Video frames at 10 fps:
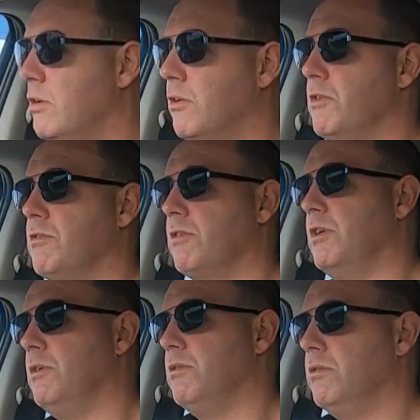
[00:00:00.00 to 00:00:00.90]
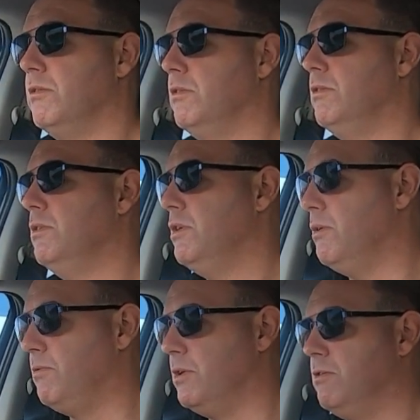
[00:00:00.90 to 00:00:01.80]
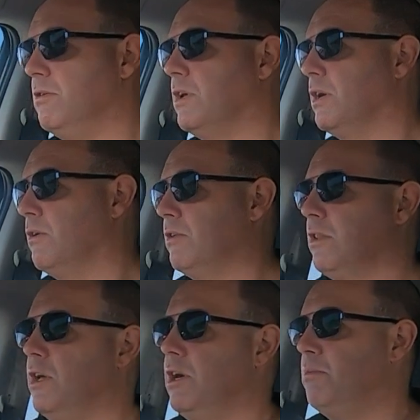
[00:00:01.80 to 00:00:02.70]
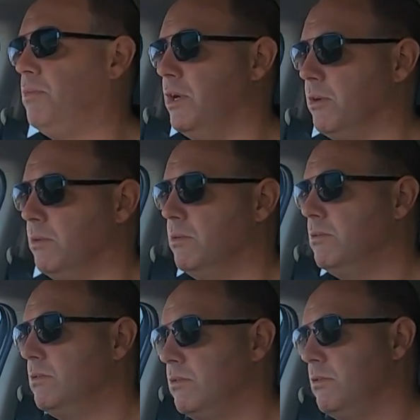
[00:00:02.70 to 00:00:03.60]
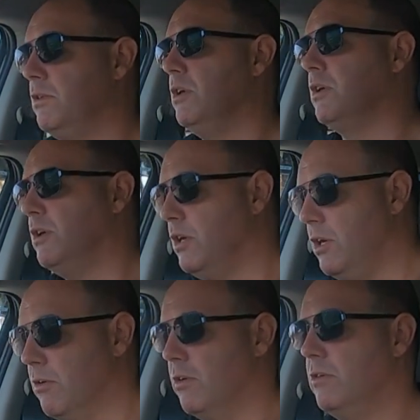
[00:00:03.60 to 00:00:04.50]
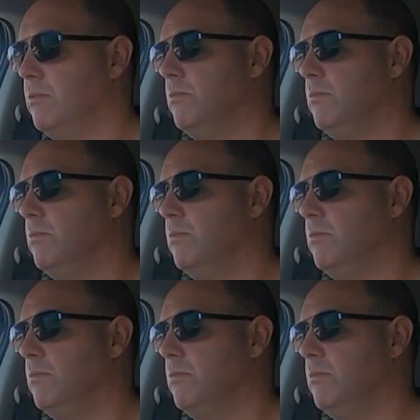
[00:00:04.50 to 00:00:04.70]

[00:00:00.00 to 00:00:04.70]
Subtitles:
obviously if you do get on the loud pedal you can hear it.